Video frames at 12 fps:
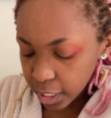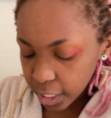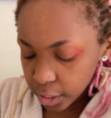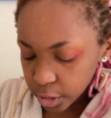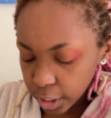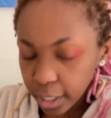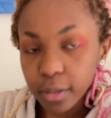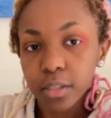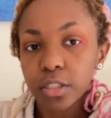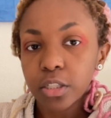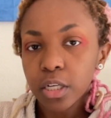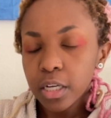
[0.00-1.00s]
a
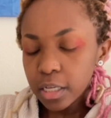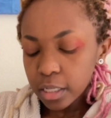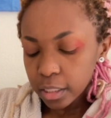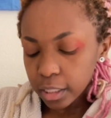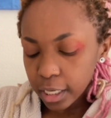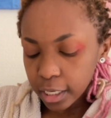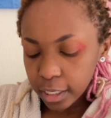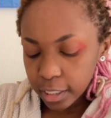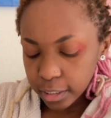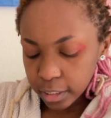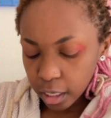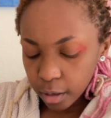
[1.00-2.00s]
challenge, like,
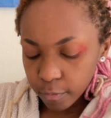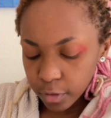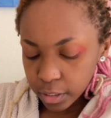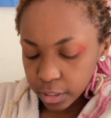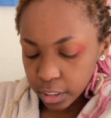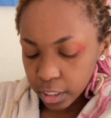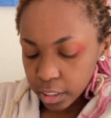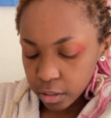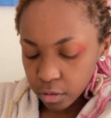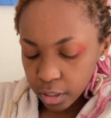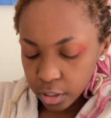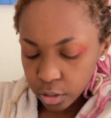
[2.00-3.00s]
cause obviously I didn't
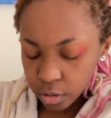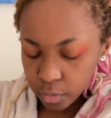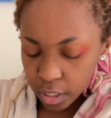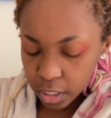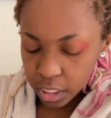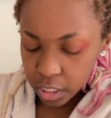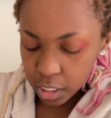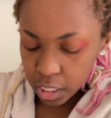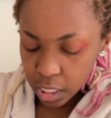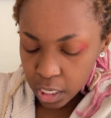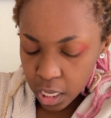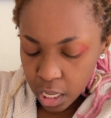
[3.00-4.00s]
know how to do
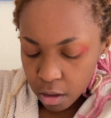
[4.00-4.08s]
anything,